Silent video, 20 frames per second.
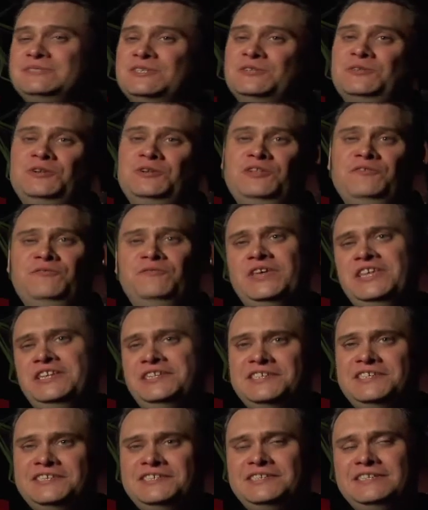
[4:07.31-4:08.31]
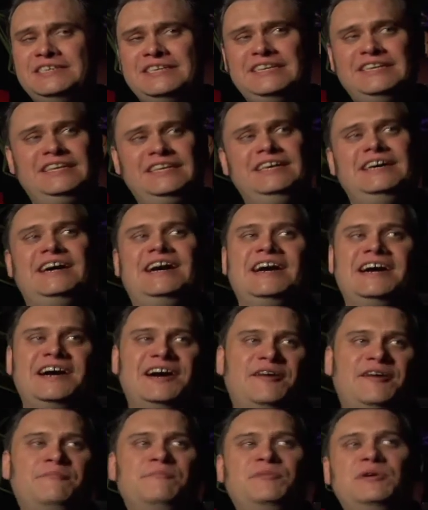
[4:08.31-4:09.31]
a little offended?
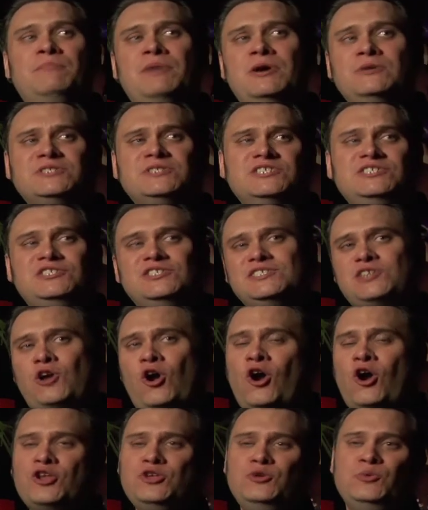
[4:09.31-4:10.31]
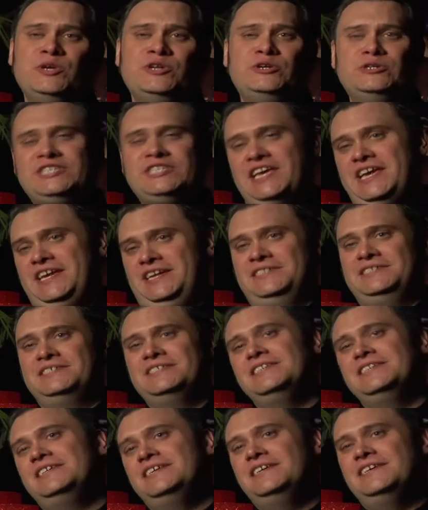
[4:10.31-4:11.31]
But mostly just, are you entertained?
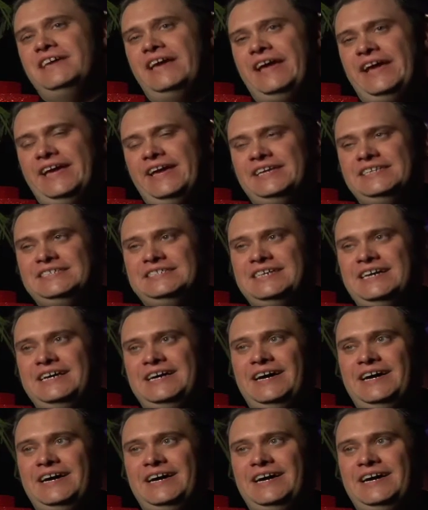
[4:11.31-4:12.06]
And,